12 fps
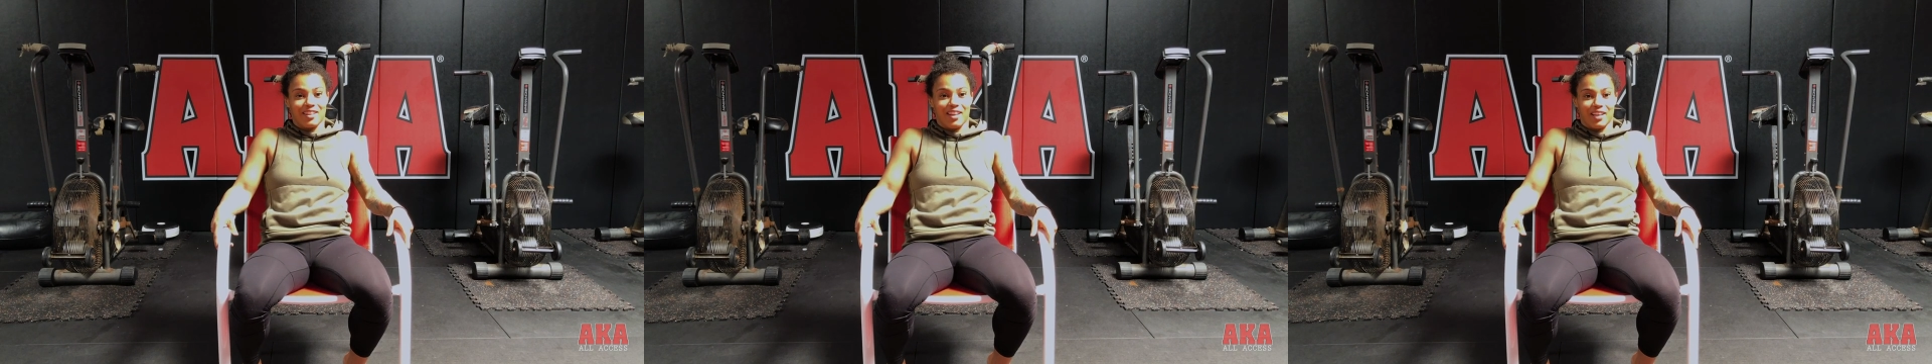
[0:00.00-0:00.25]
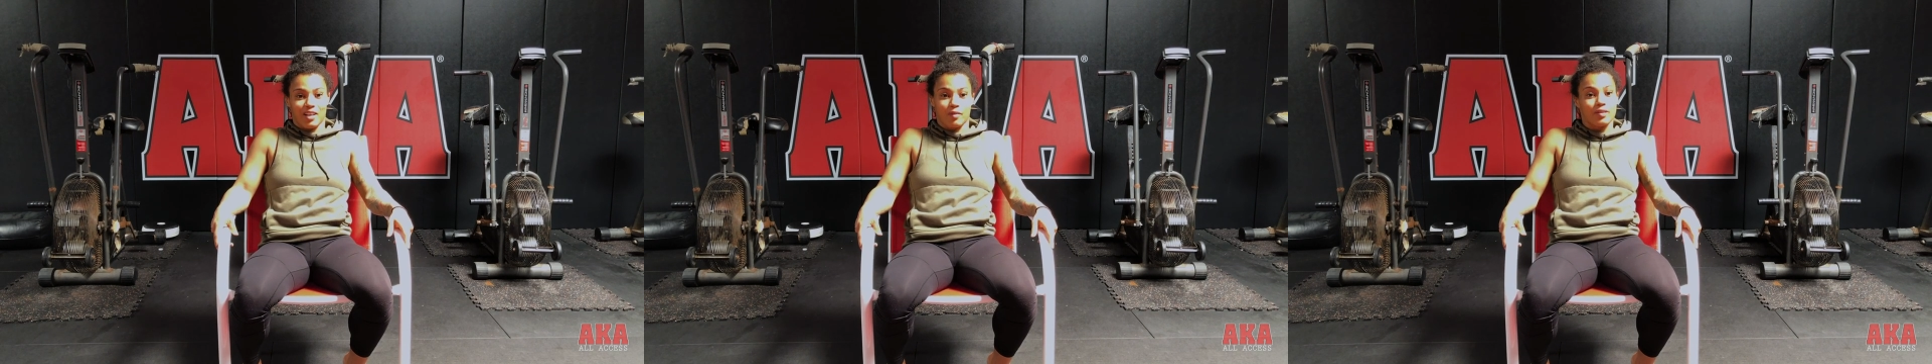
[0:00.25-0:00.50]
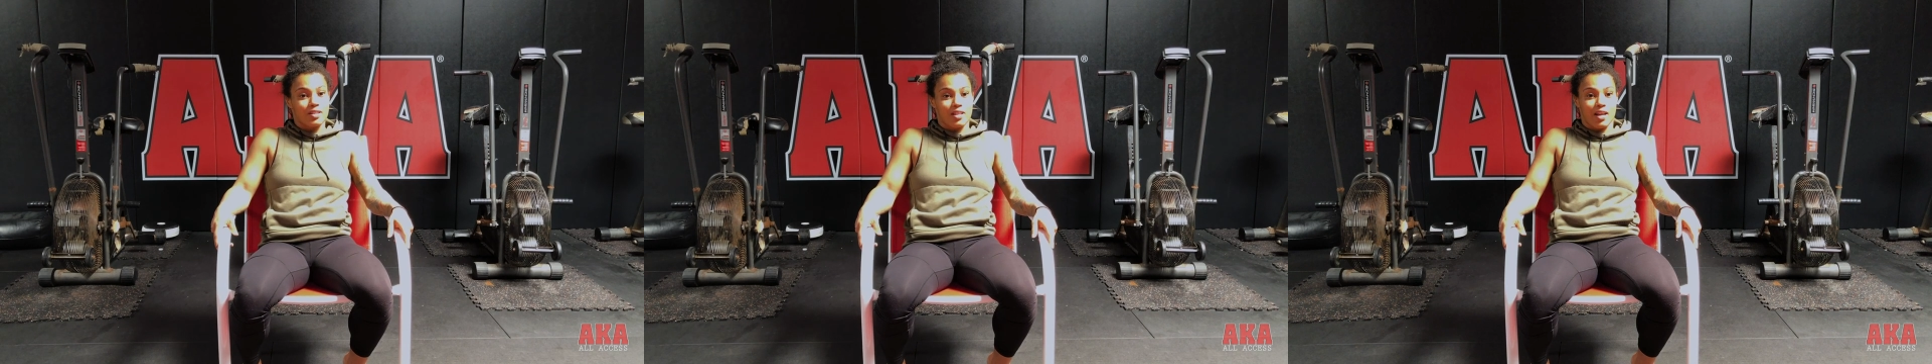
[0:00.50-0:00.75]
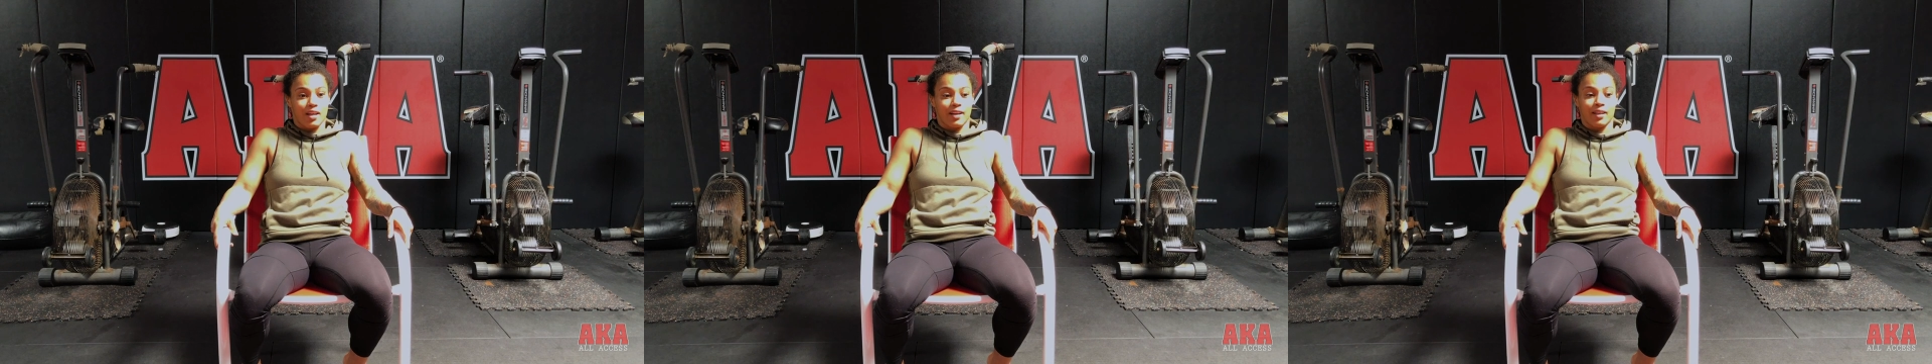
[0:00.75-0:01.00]
Like, it was
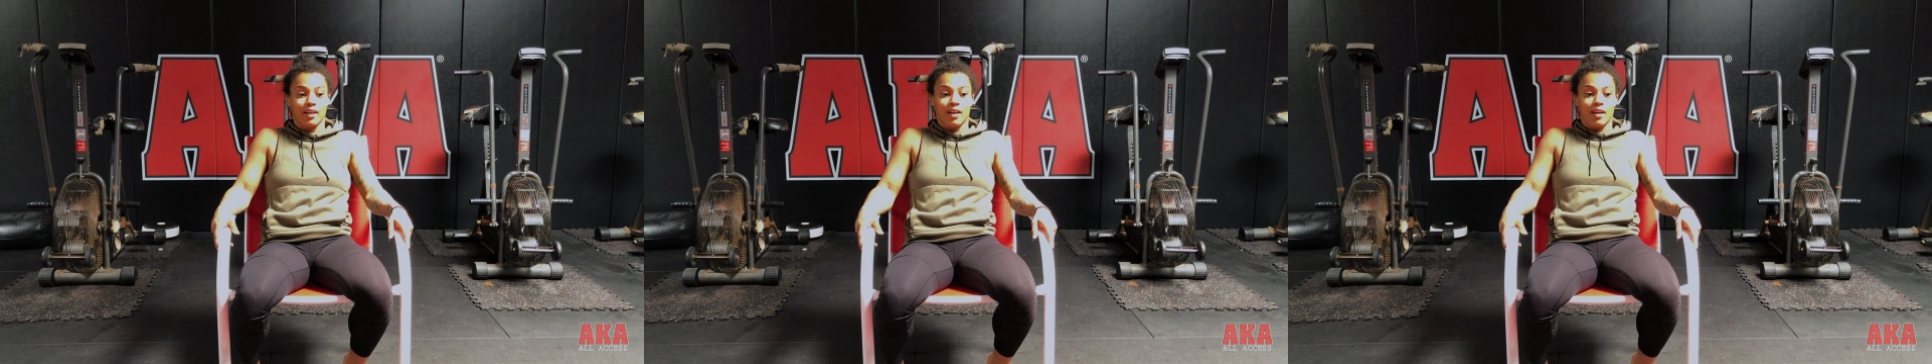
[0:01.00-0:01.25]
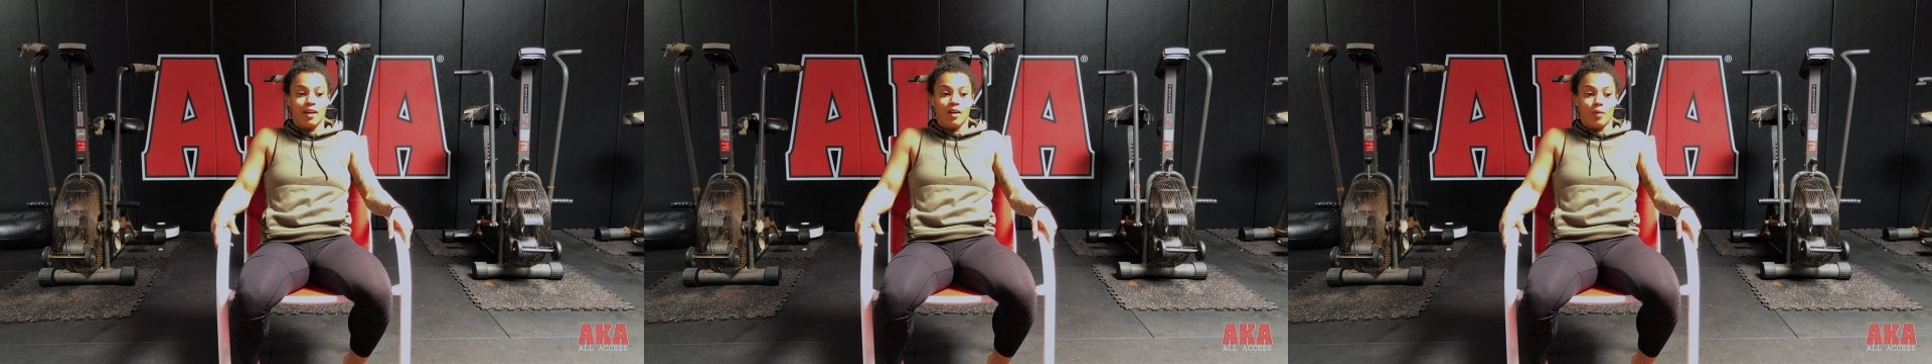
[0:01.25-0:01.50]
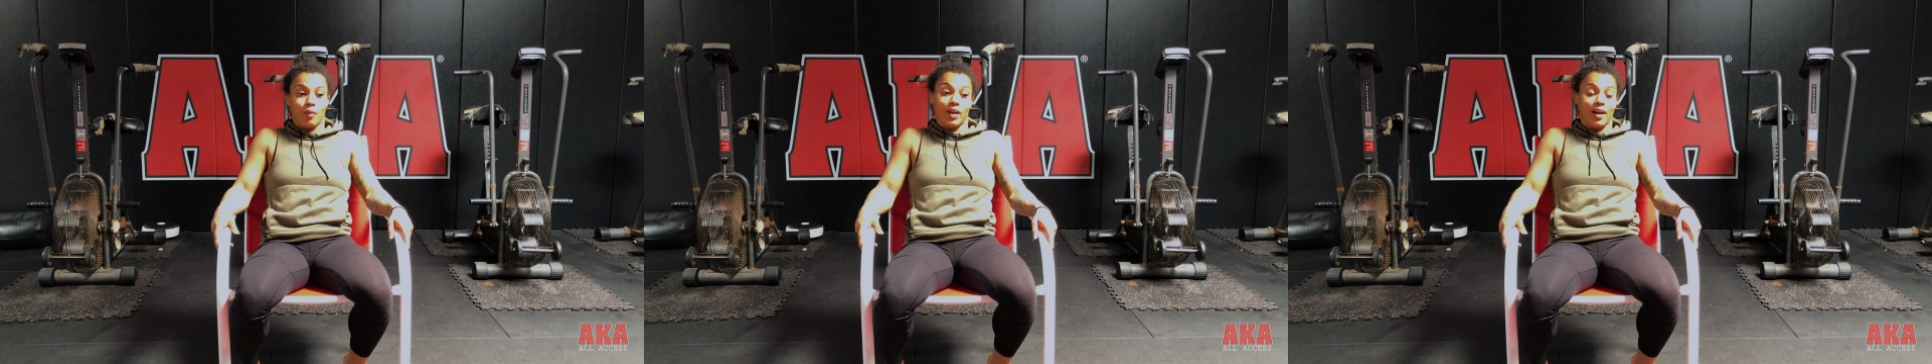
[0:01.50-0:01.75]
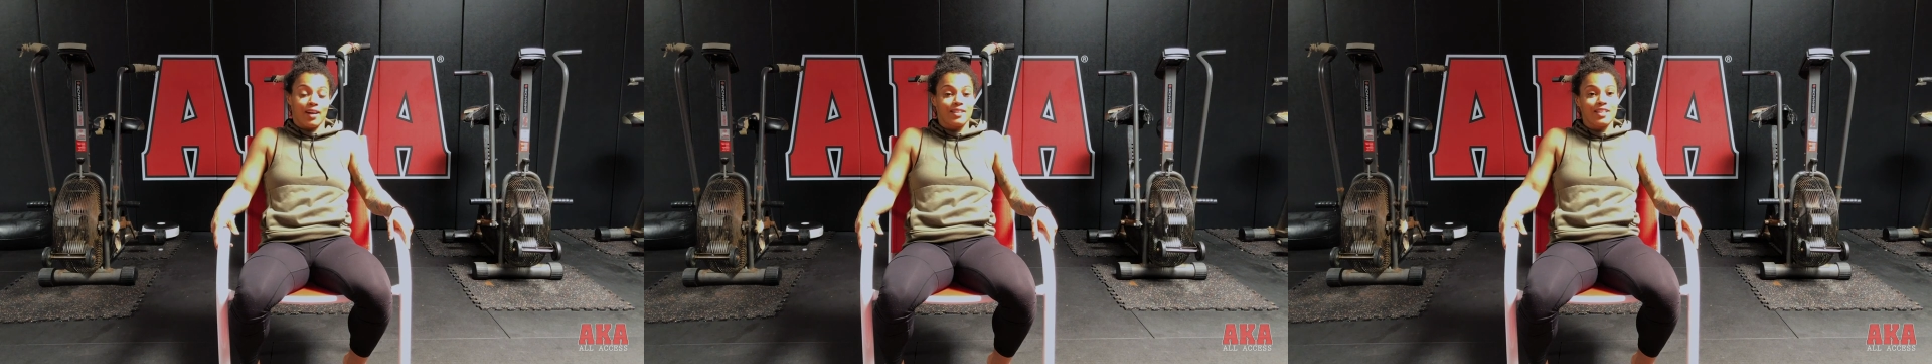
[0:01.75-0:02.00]
like, we
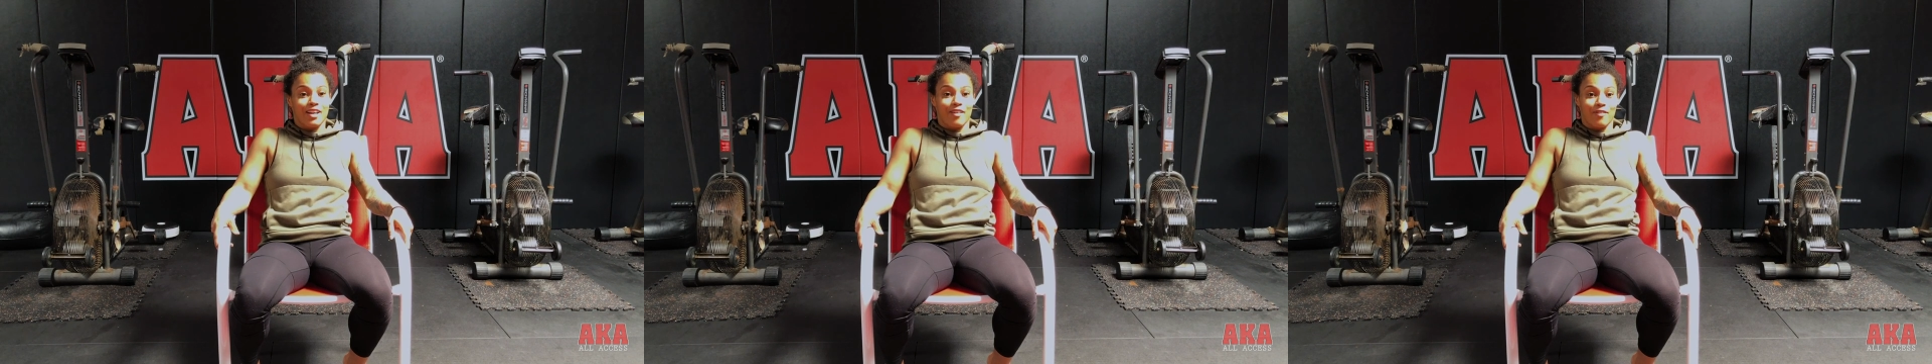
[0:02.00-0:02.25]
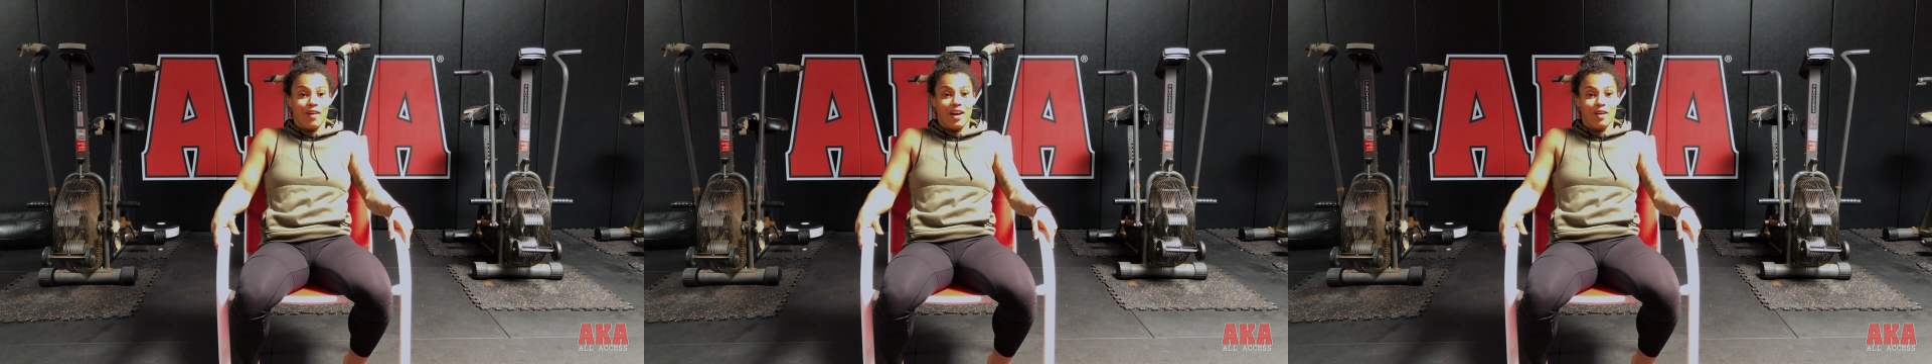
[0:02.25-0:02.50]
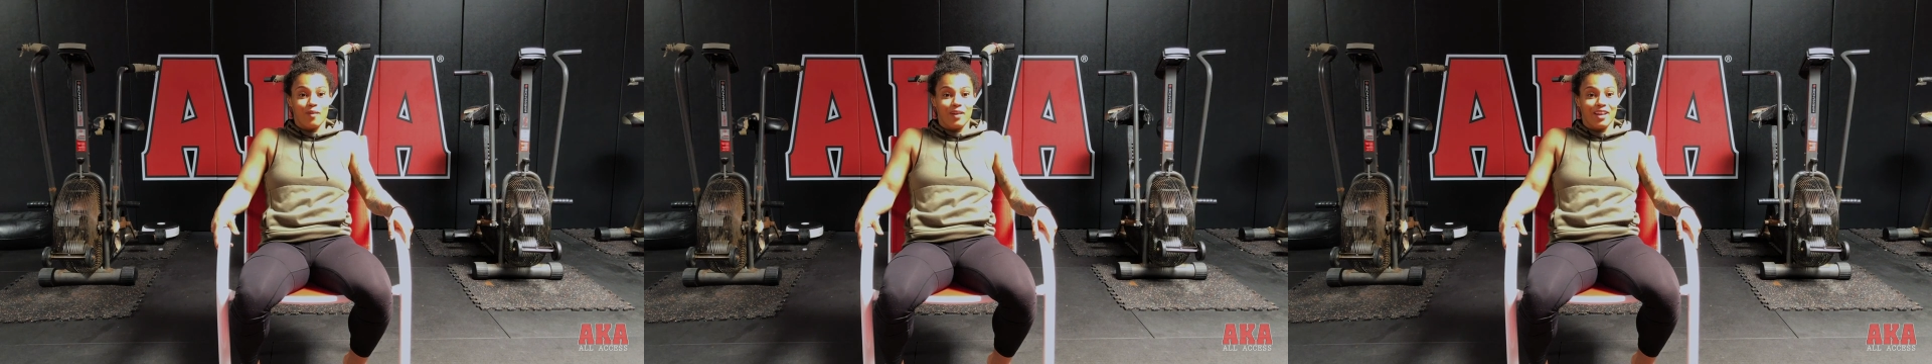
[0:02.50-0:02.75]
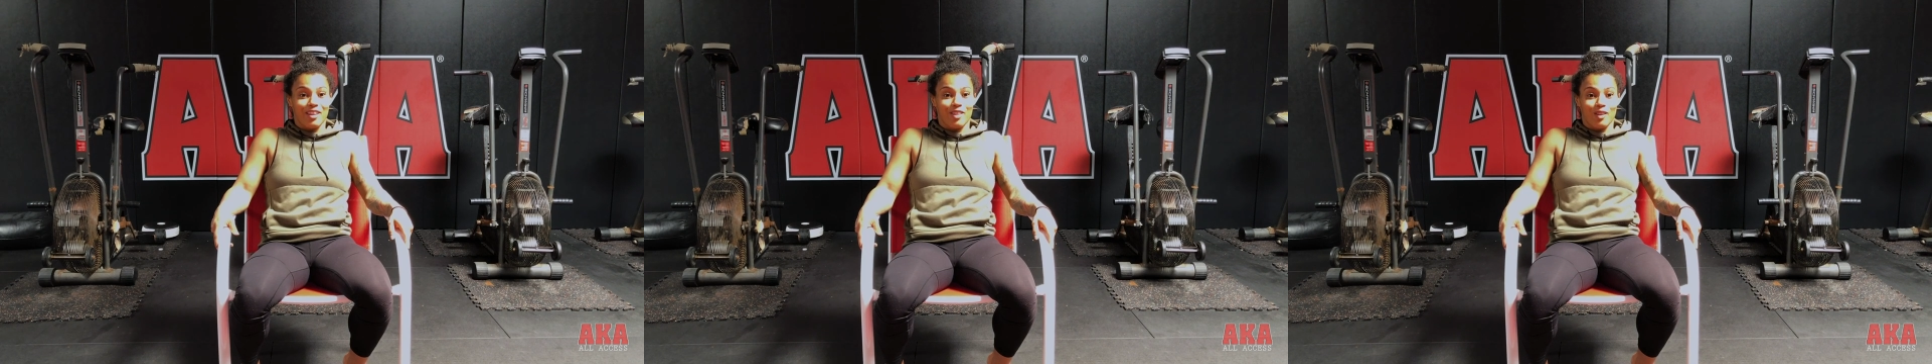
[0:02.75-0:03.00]
got to take a fight
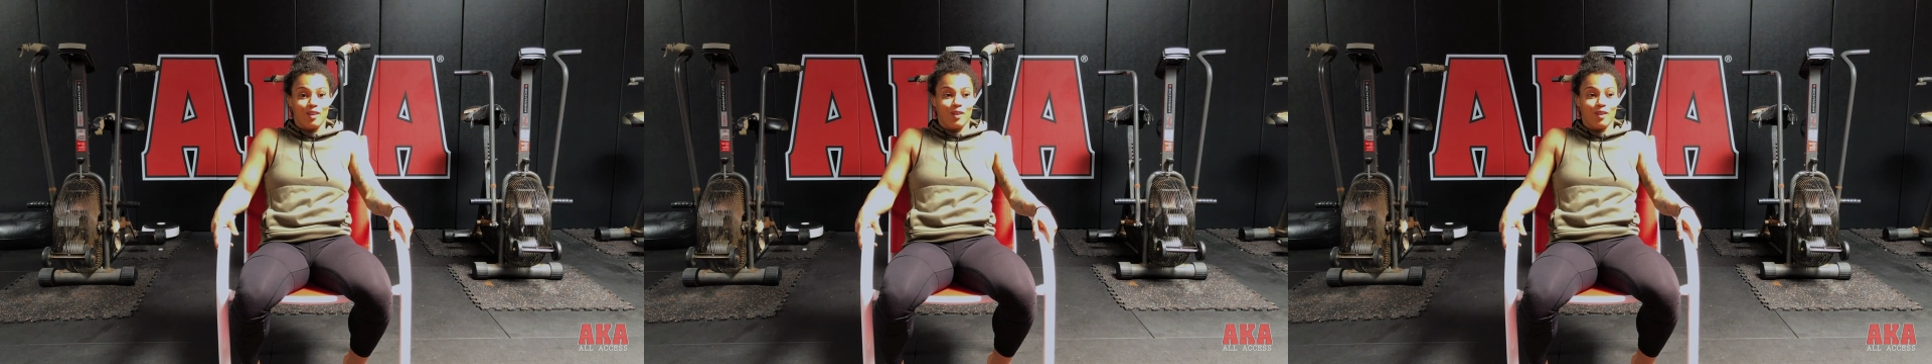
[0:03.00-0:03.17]
with